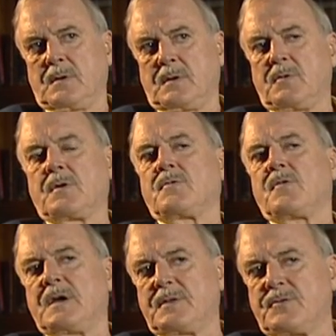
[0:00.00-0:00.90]
I mean, you can
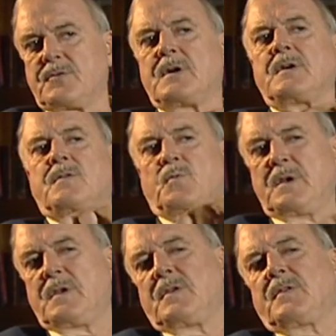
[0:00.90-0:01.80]
write the driest,
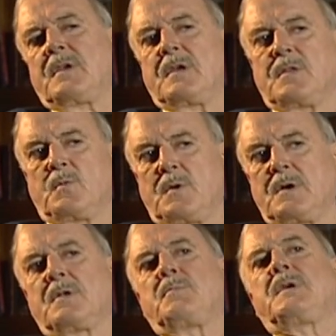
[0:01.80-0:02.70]
wittiest thing in the
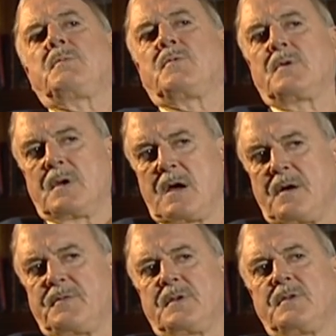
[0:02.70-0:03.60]
world and people will
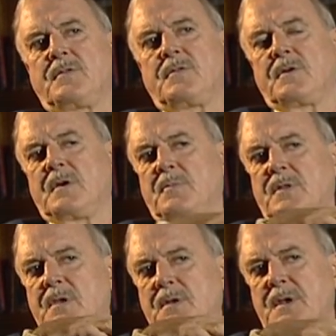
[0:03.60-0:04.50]
laugh and enjoy it, but
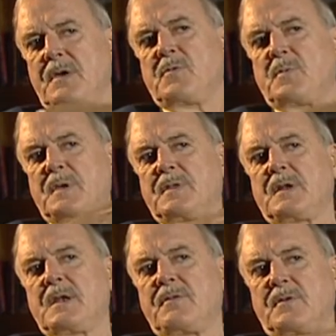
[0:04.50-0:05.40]
there'll never be the
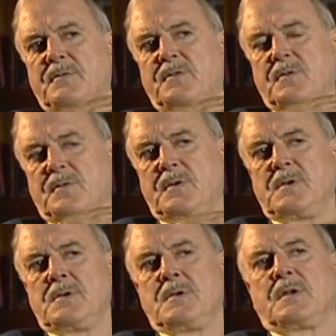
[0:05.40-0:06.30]
level of sort of
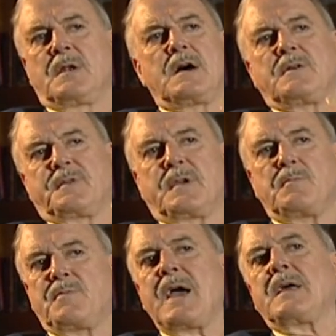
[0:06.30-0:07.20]
laughing
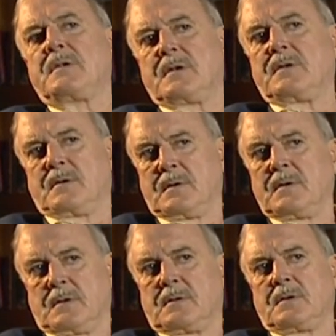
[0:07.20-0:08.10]
abandon
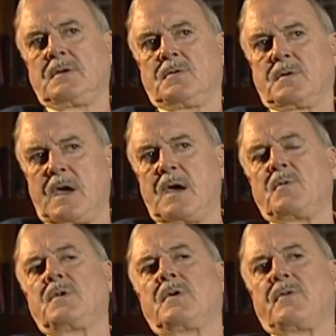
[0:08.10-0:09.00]
that you get
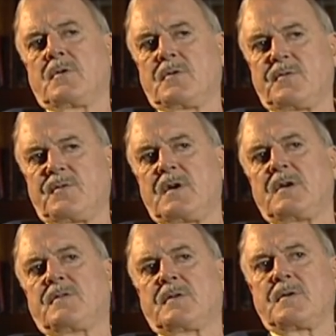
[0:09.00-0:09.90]
when you have a good
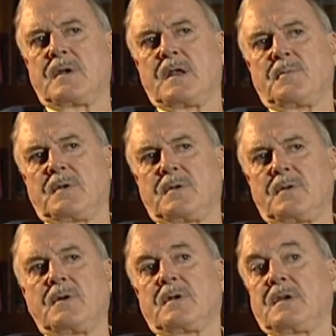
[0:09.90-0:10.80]
farcical element,
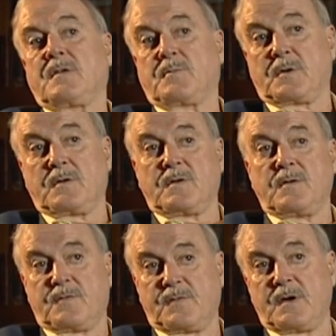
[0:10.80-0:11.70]
not least because in
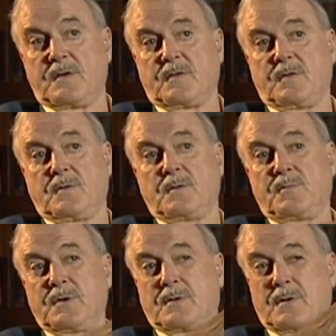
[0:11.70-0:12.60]
farce you can
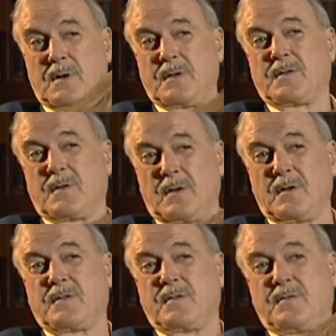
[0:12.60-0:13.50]
build lots and
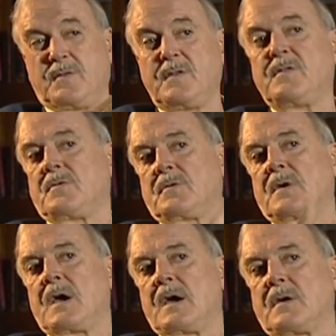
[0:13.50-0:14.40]
lots of visual
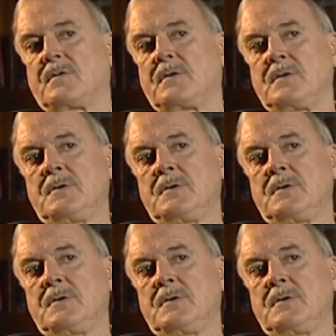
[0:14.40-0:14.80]
gags.